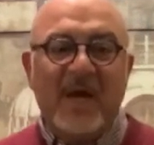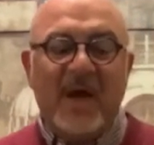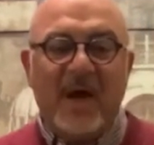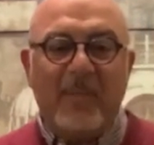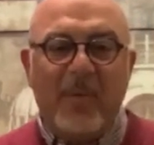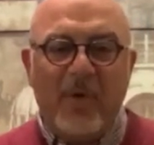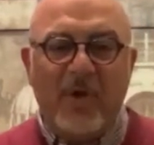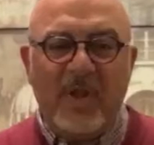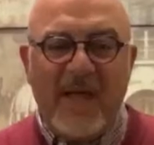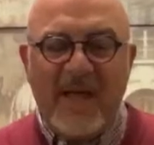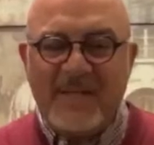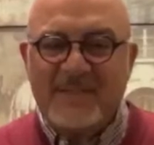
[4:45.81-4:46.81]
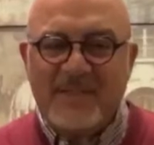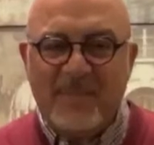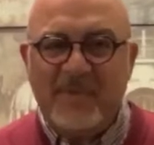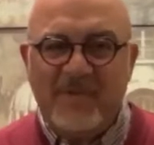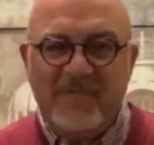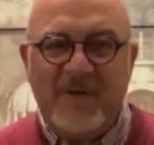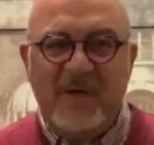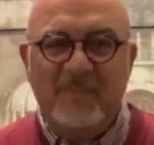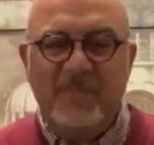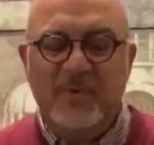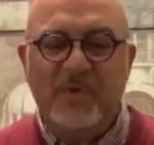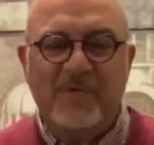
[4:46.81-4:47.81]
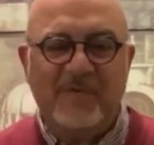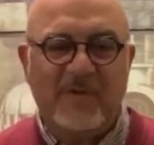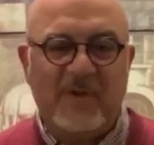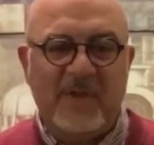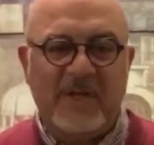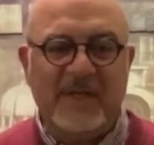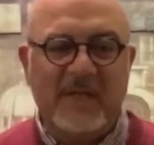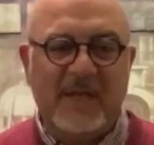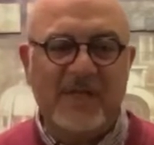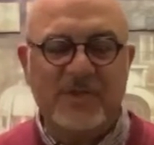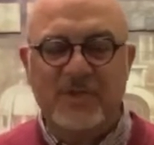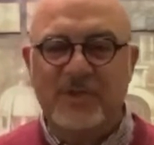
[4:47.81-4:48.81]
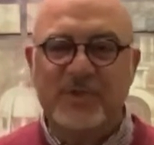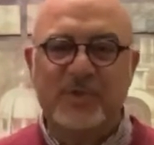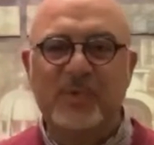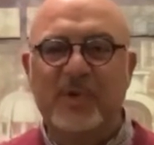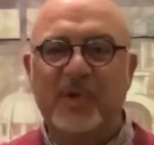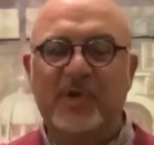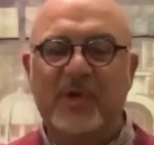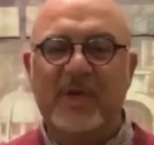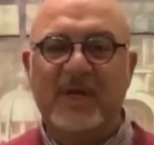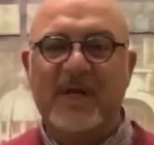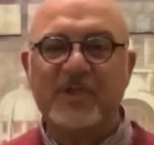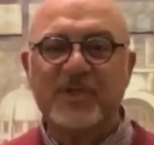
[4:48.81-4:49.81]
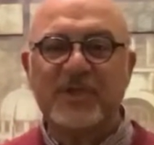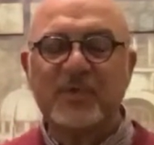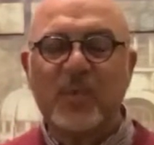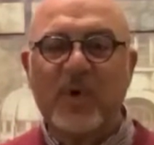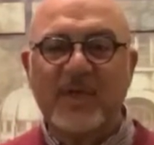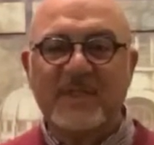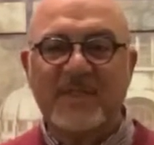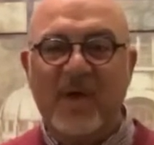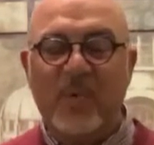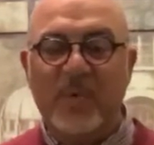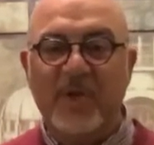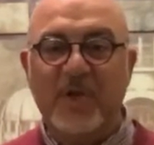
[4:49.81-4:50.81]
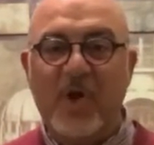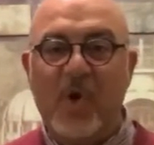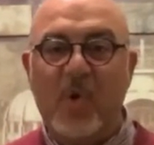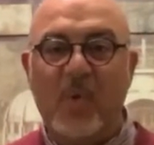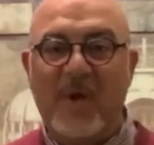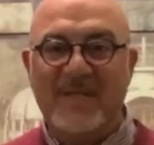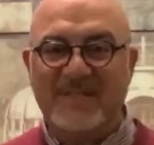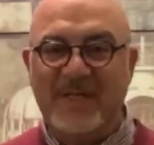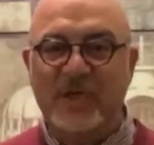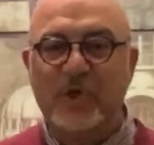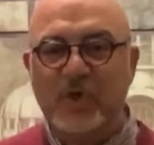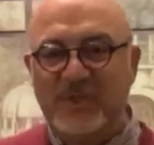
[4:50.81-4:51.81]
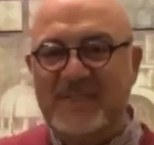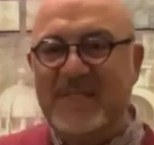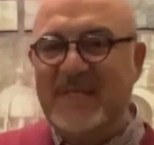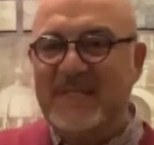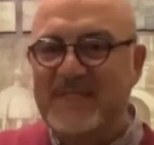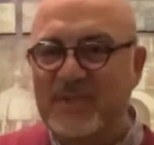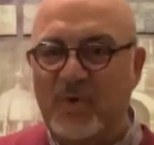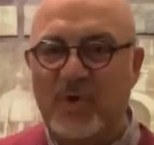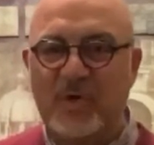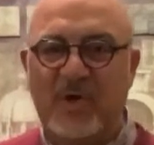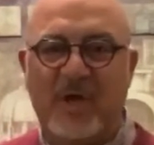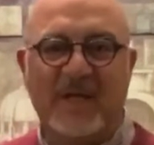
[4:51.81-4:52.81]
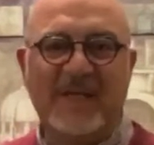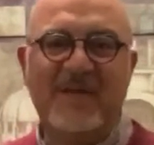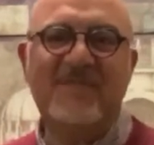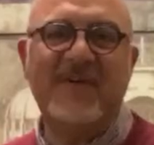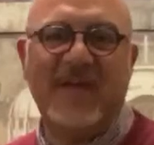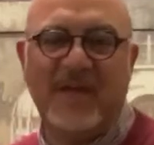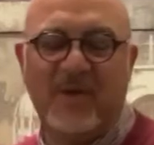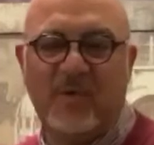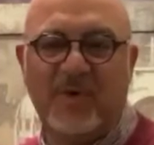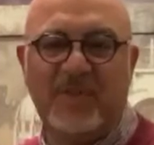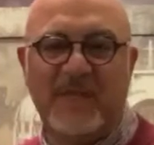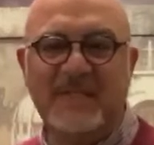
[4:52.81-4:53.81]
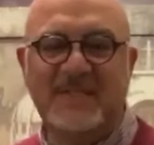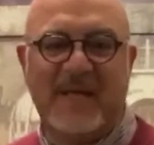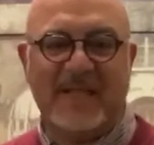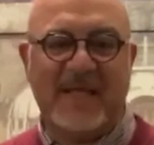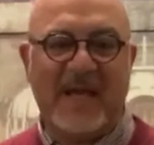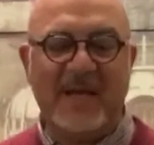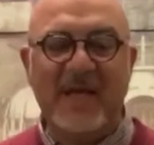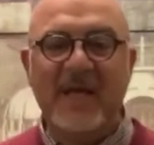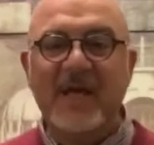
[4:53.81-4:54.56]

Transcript: Paul adds something very beautiful in Galatians 2 and 3, not just works that we know, as in good deeds or giving or things like that.